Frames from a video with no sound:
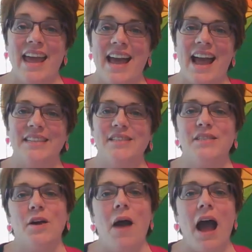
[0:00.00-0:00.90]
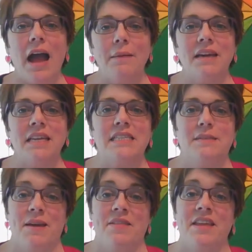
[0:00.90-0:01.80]
Guys, so I'm going to
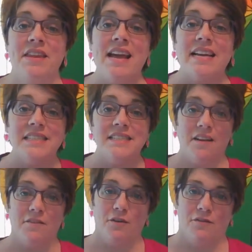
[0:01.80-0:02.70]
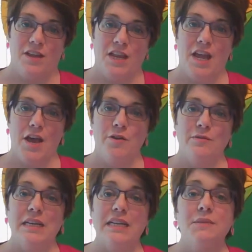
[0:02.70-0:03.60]
spend the next several
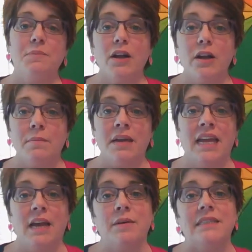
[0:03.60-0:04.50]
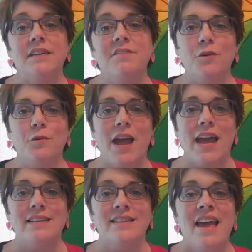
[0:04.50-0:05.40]
videos experimenting with different
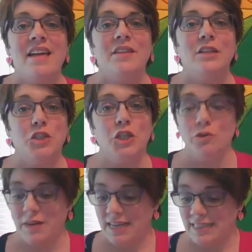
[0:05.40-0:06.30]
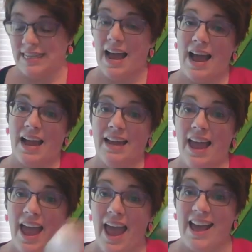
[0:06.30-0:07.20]
ways that you can dye
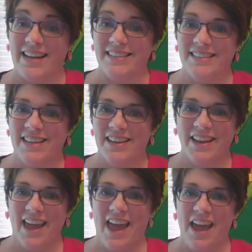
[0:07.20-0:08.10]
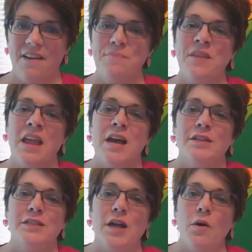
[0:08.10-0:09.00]
eggs. Okay,
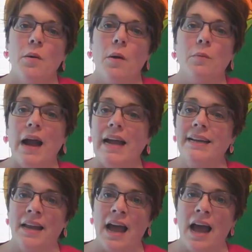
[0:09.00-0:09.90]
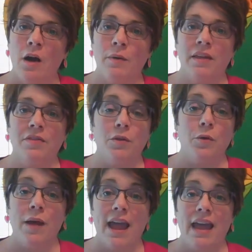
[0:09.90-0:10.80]
so right now with
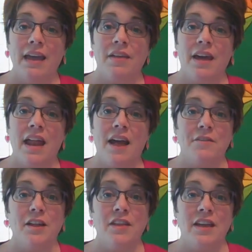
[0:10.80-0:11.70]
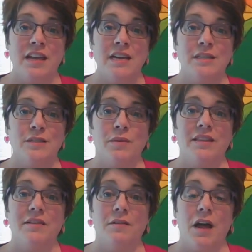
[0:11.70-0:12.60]
the way that everything is
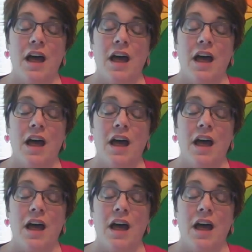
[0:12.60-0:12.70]
with the